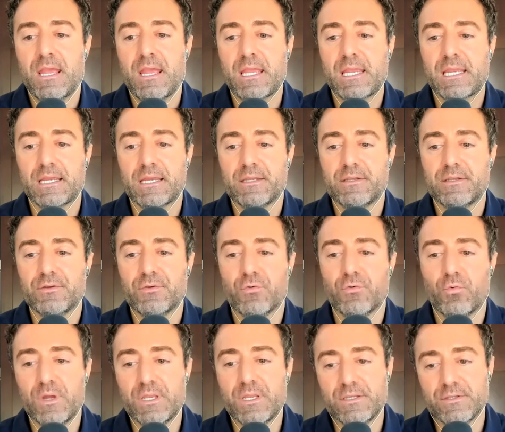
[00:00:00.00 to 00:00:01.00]
And
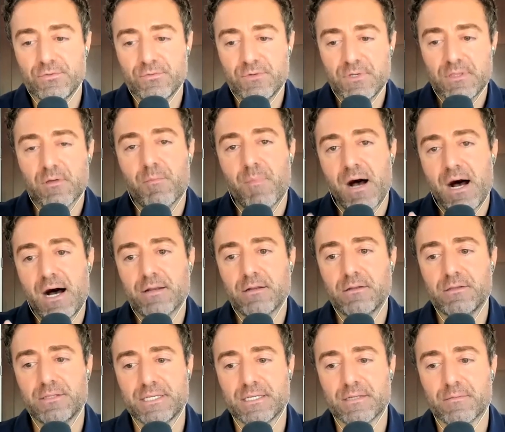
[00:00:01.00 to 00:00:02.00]
when doing the
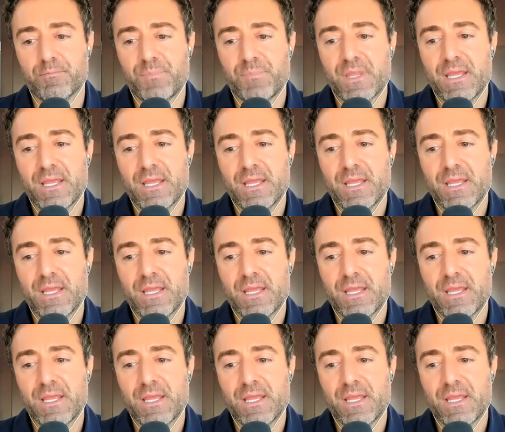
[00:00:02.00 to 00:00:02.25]
modeling,